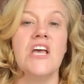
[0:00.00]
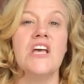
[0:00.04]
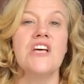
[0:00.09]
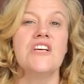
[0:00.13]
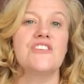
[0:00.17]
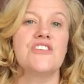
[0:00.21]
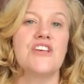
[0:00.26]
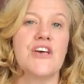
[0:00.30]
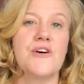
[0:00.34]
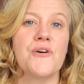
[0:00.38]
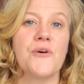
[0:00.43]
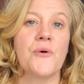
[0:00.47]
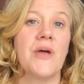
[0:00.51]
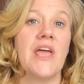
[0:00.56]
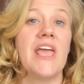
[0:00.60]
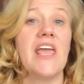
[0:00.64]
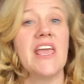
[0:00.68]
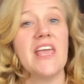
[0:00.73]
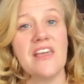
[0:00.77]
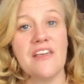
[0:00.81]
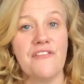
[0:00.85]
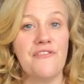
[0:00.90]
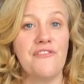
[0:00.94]
So
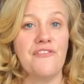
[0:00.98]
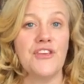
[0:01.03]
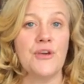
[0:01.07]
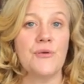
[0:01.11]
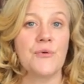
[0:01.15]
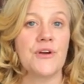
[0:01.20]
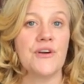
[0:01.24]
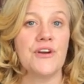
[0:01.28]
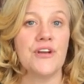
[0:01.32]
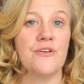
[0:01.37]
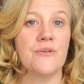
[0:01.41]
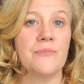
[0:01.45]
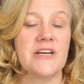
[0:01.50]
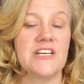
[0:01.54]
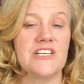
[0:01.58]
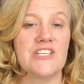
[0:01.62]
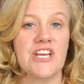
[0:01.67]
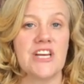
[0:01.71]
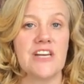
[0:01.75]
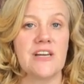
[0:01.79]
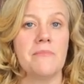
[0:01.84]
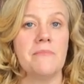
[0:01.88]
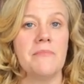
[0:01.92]
if you are new to my channel,